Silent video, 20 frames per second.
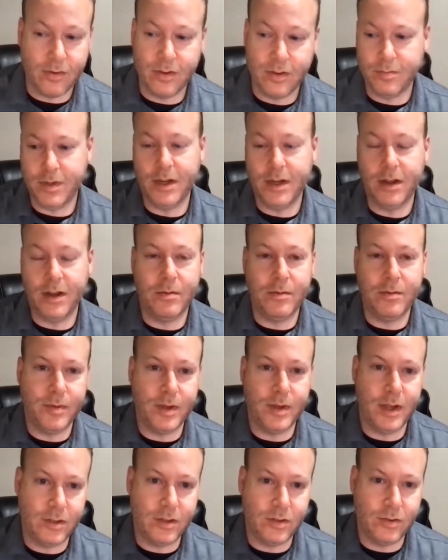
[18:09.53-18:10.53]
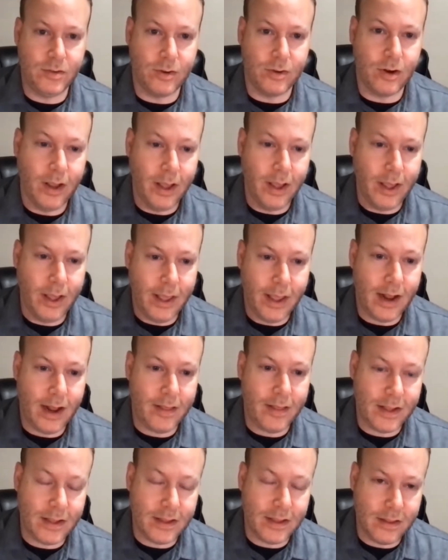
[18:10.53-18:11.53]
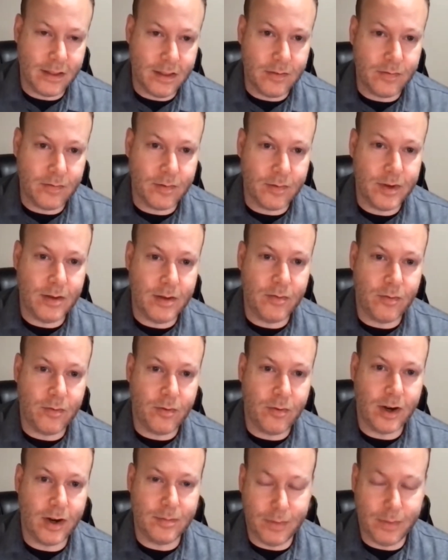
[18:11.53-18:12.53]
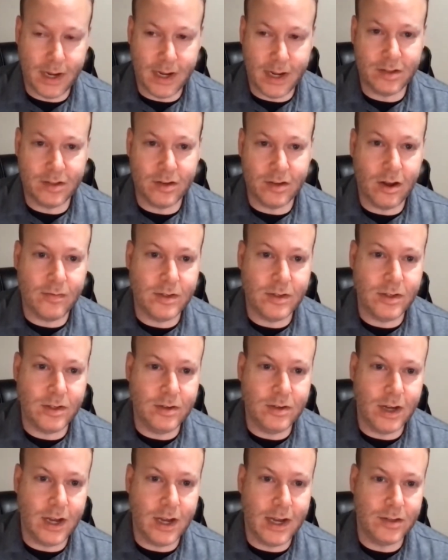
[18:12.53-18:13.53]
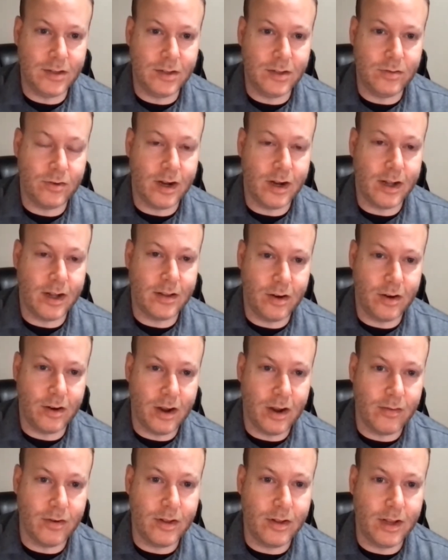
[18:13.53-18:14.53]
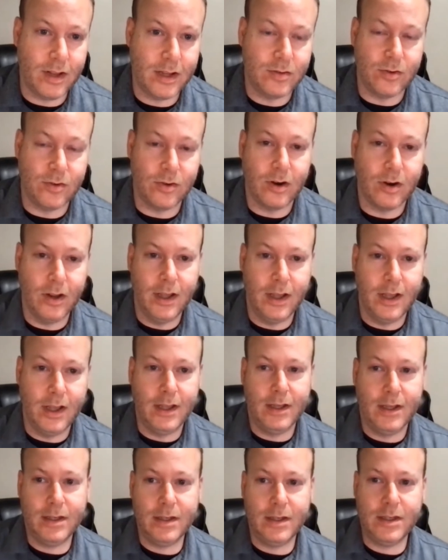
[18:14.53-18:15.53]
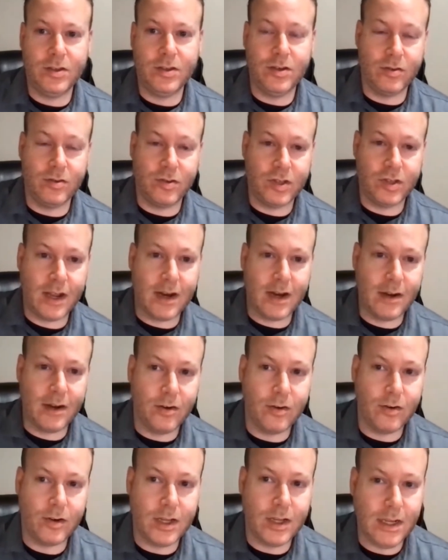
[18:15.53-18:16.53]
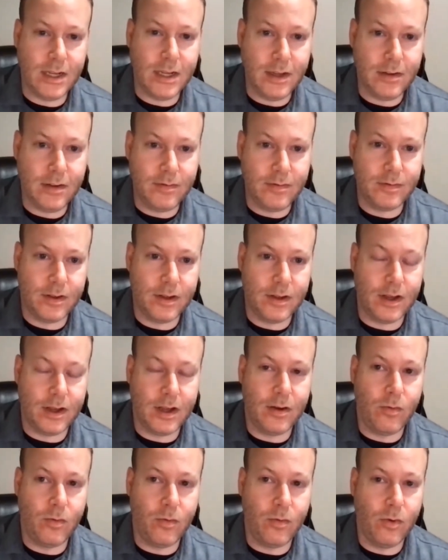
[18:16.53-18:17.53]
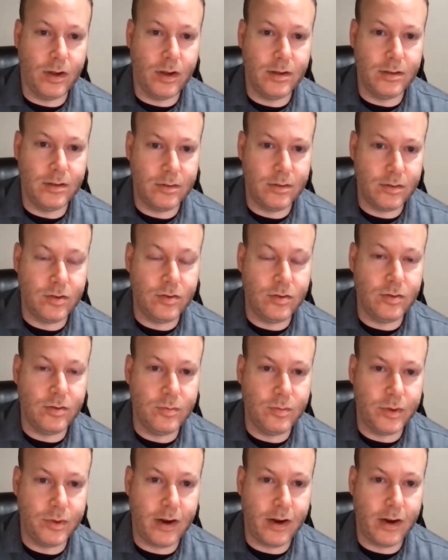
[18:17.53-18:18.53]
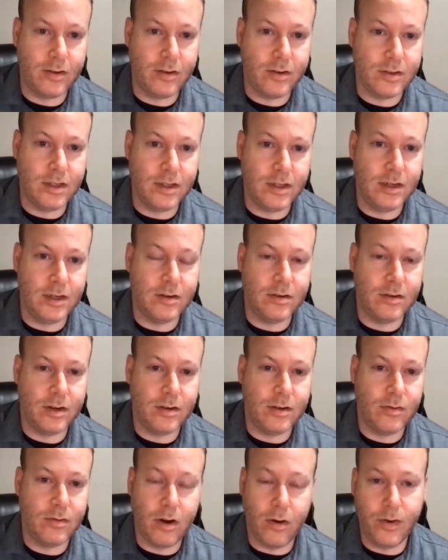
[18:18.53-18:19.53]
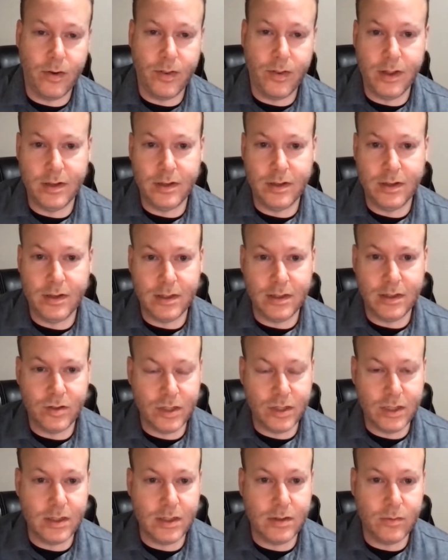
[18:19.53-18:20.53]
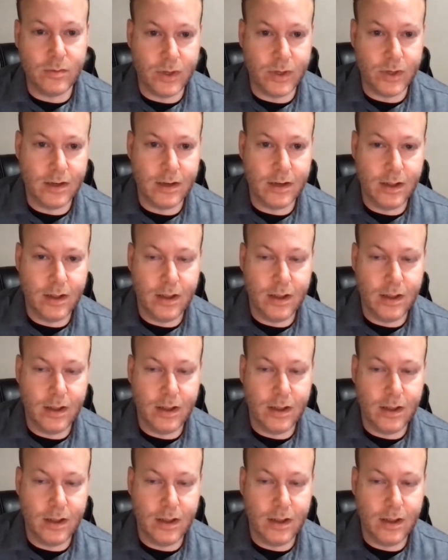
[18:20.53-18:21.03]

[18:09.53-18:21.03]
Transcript: the PWBA tour, and I think the thing for me before I pass it off to you guys who were out there covering that tour is, you know, Shannon O'Keefe uh, won two Players of the Year in a row, and then and then she didn't win.